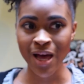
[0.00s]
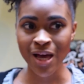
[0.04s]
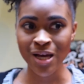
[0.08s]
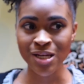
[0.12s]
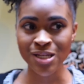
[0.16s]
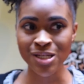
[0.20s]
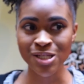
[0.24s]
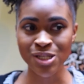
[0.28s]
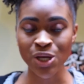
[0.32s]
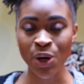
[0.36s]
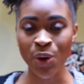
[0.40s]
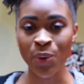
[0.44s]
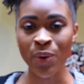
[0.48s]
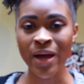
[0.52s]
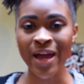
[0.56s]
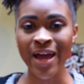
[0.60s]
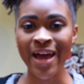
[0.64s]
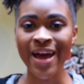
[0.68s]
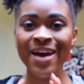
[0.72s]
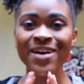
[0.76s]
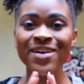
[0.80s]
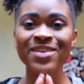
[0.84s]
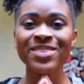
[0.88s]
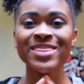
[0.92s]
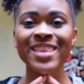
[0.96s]
So
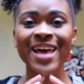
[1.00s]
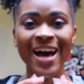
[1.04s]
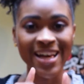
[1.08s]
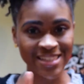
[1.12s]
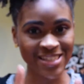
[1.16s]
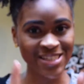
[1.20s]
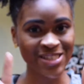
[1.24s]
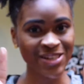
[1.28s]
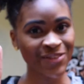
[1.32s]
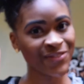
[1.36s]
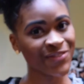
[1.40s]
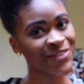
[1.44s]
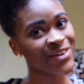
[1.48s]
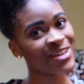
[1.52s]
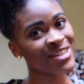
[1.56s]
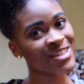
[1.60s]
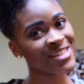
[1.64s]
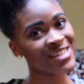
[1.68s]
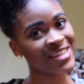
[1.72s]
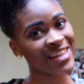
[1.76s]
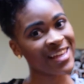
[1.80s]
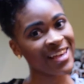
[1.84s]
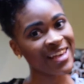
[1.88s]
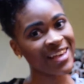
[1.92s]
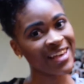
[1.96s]
that's the first
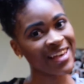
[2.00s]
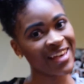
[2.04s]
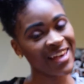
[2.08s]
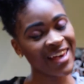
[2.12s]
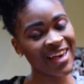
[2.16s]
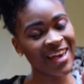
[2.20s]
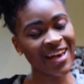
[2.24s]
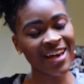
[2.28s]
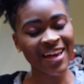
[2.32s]
thing.